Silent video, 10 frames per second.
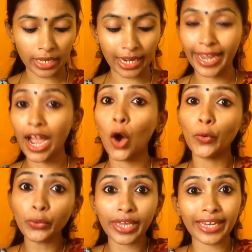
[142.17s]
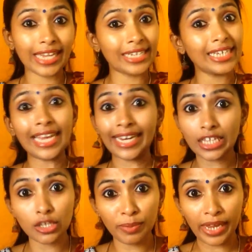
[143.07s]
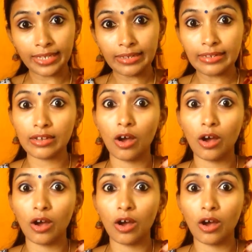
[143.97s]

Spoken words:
like how you can get in any of the places